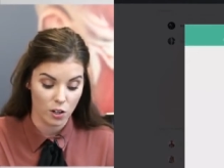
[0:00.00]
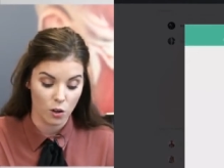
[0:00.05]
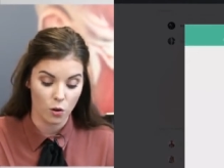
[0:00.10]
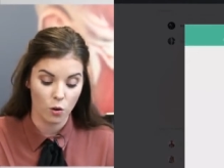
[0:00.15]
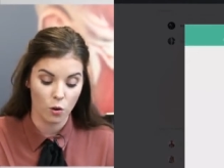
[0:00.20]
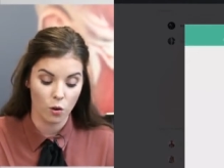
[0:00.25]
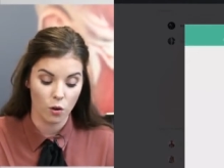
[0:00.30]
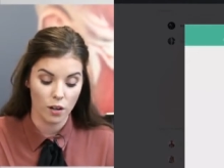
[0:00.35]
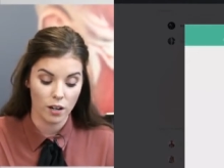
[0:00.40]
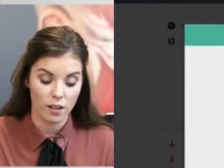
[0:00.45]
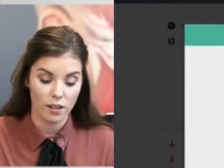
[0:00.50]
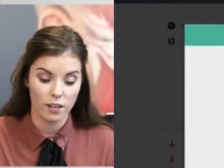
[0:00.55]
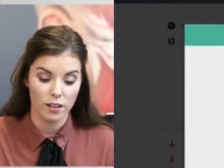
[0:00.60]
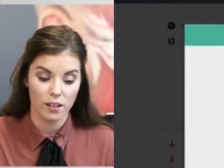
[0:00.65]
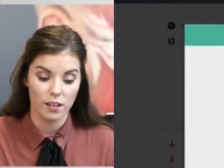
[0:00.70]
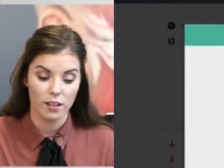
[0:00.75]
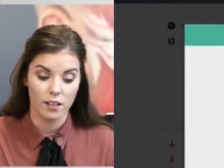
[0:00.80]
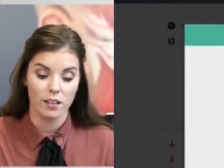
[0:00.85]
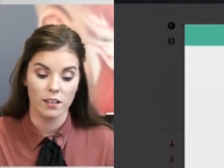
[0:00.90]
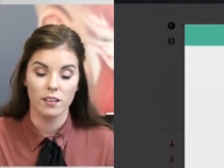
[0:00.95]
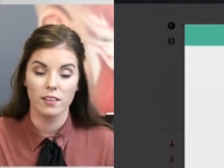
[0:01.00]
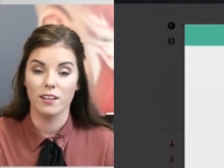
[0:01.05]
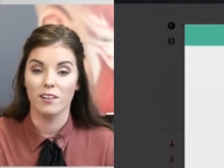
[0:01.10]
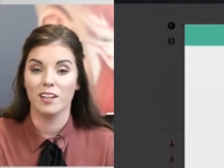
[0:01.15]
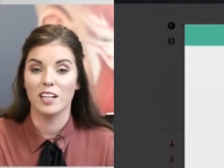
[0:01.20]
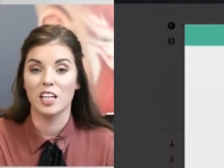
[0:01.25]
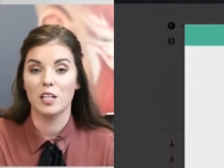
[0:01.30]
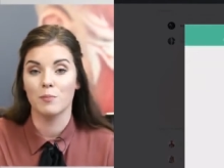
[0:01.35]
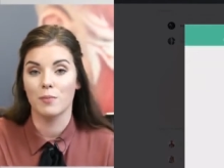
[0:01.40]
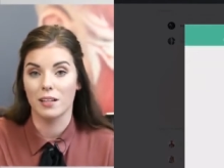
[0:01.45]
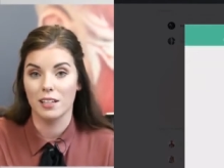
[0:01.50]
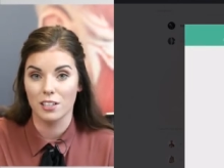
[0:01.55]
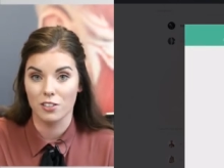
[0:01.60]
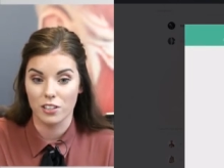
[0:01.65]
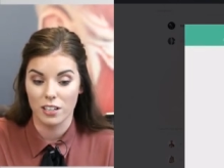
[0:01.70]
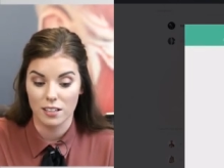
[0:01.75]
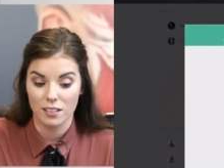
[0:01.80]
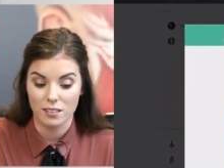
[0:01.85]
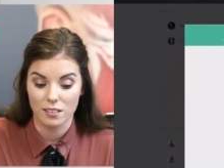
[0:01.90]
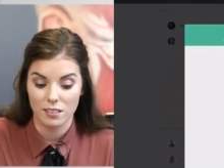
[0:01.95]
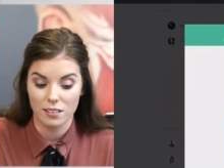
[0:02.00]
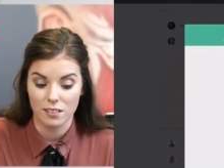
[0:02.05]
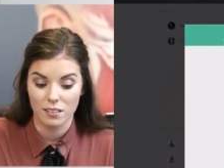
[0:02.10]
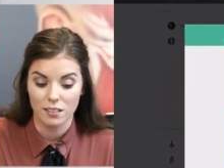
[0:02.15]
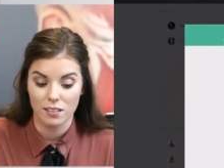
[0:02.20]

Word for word: or their email address.